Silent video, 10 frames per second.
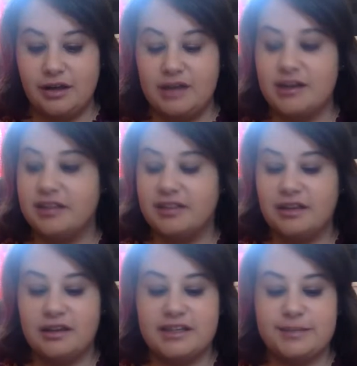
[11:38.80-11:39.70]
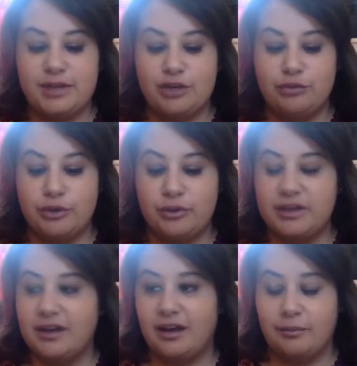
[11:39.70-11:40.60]
Nothing is being
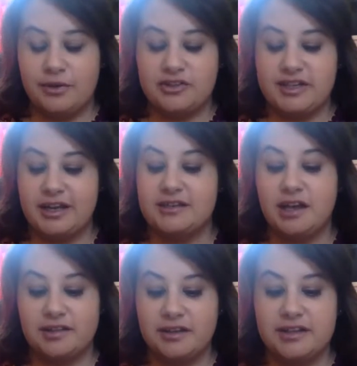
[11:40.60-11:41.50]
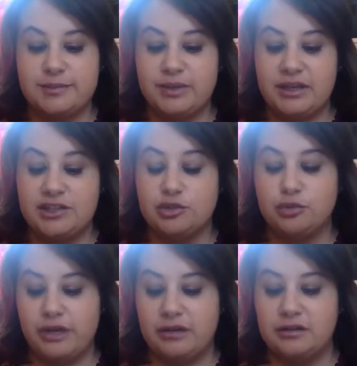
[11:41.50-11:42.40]
ruined. They're saying nothing is being
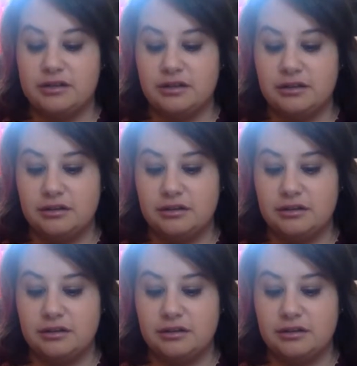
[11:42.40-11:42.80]
derailed.